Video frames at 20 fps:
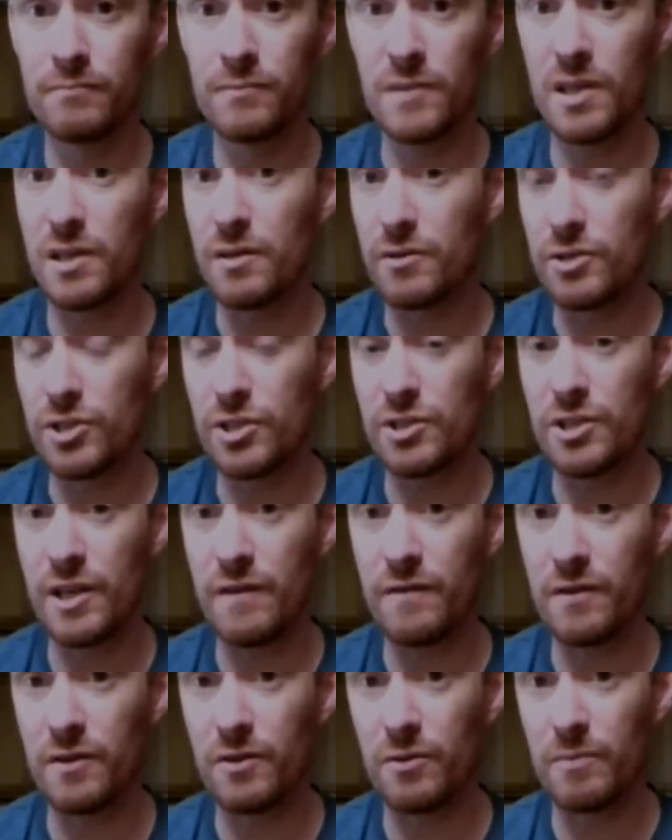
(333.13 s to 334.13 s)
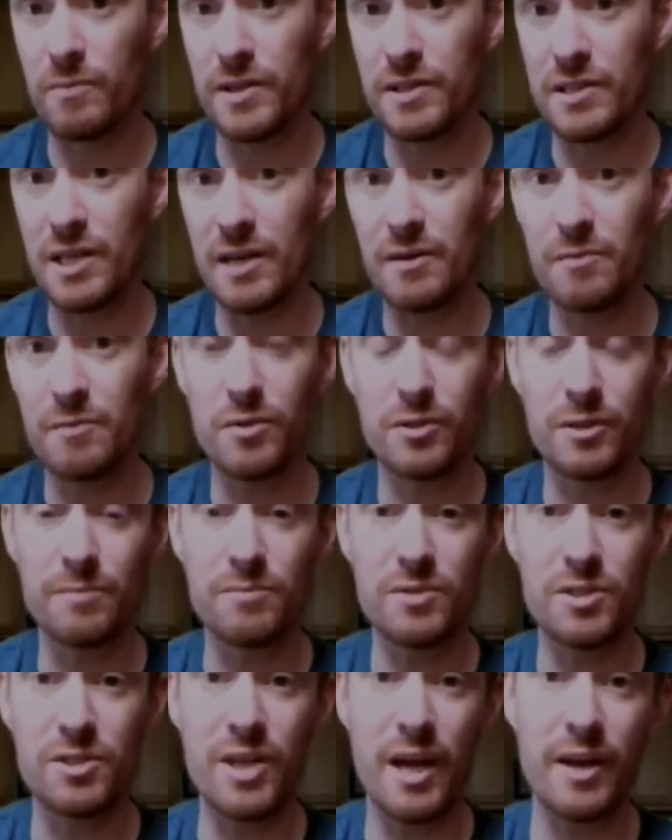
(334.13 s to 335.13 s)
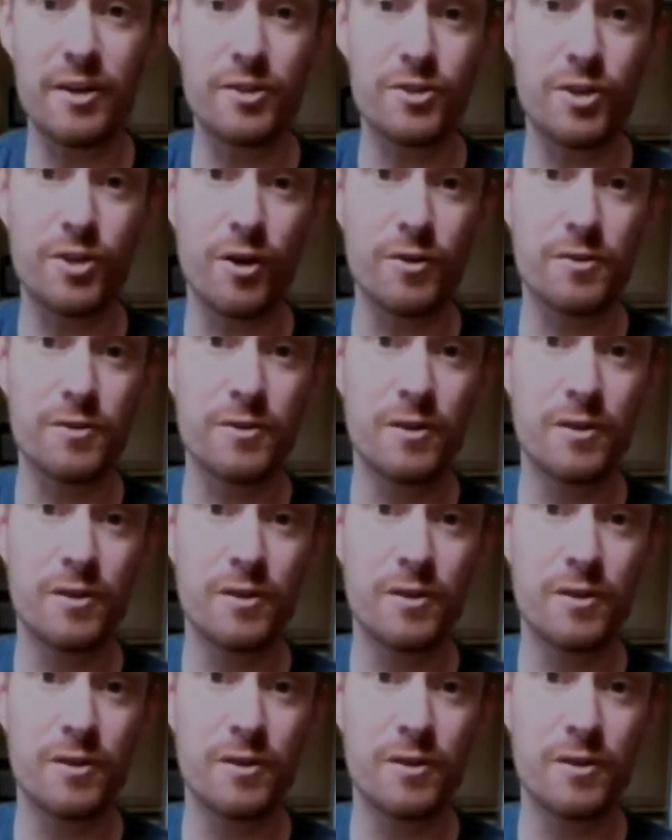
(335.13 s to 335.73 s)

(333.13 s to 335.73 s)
And it just give it a little bit of time to build up static charge.